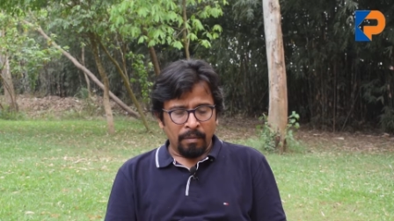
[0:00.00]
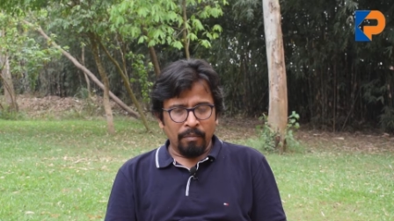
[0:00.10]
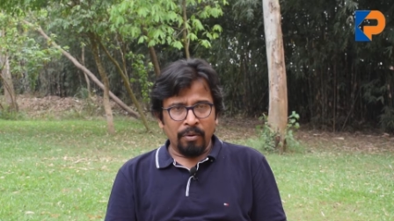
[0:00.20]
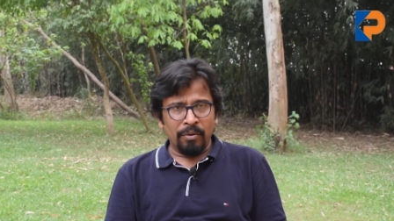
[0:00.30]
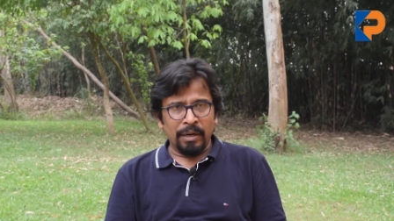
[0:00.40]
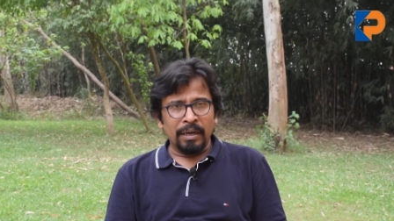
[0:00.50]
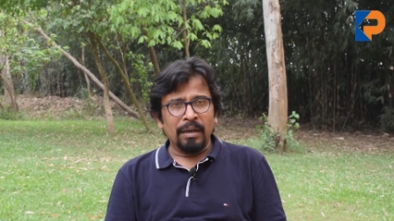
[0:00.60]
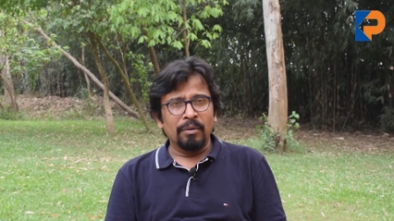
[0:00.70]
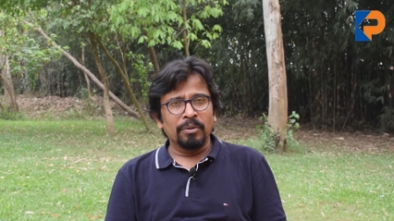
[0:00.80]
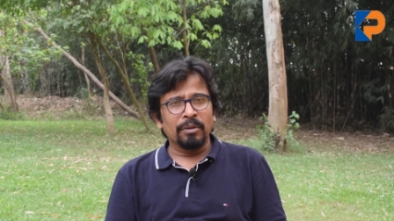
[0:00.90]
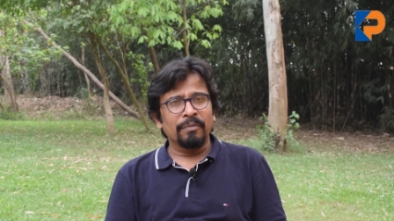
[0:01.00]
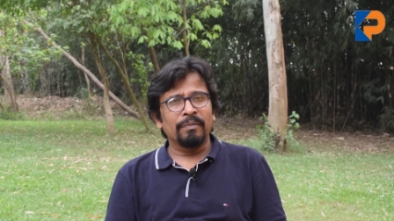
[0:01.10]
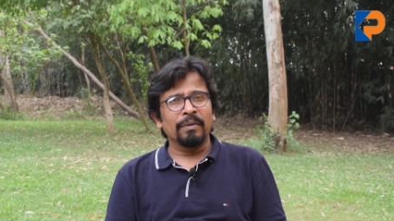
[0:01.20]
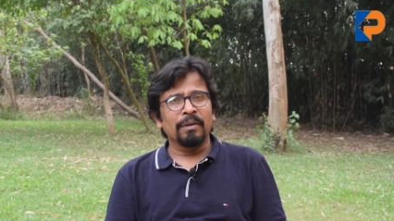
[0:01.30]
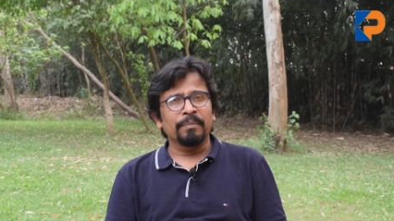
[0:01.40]
more in house
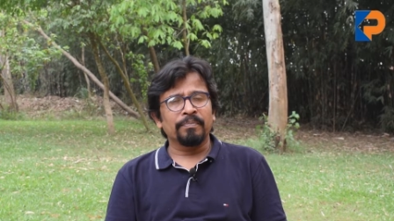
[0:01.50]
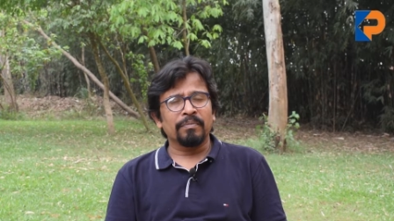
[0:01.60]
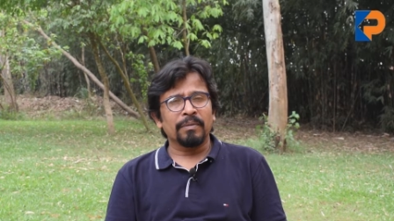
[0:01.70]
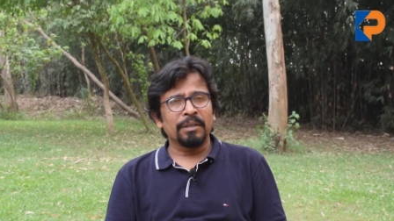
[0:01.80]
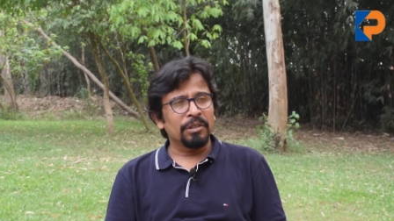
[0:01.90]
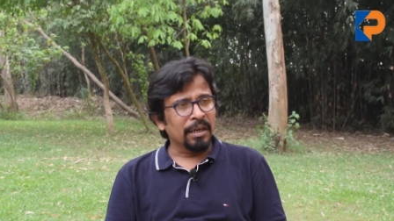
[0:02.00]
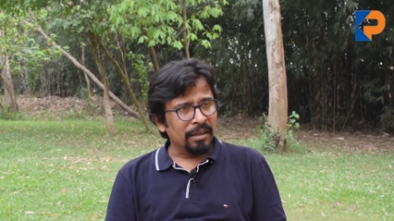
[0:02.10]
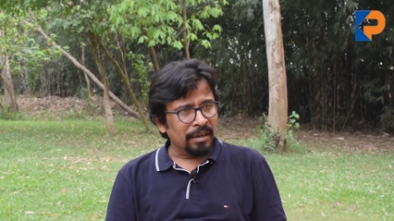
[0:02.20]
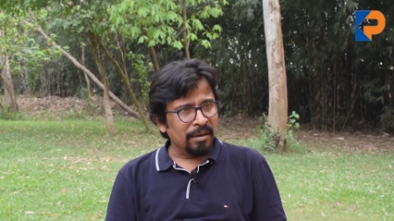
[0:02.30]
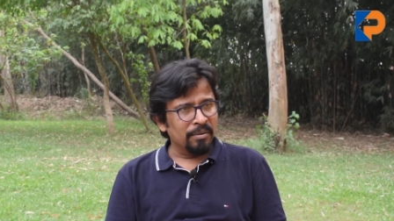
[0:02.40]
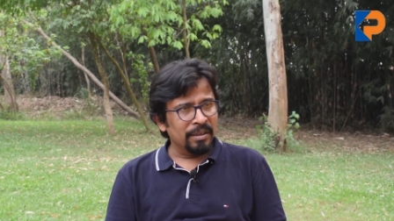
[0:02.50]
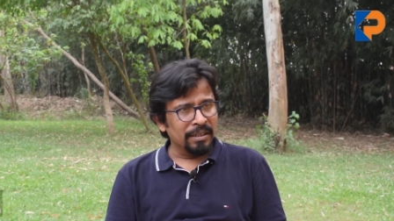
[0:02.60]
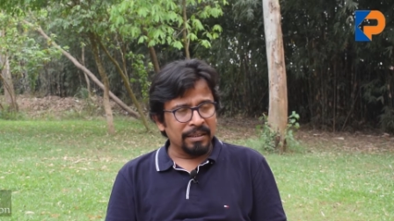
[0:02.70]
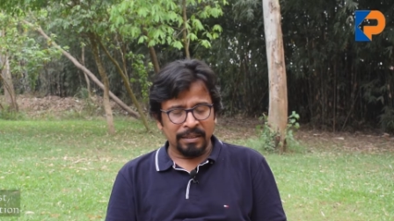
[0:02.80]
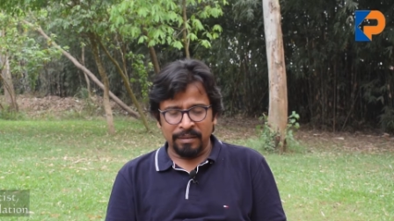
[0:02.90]
of the chartered
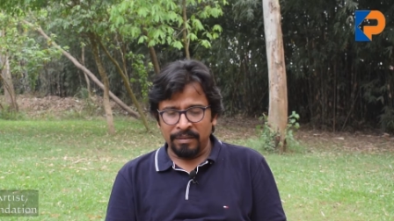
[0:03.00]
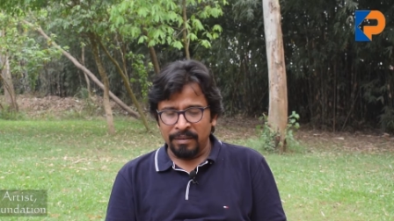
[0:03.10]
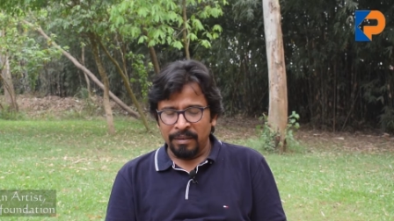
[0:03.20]
accountants.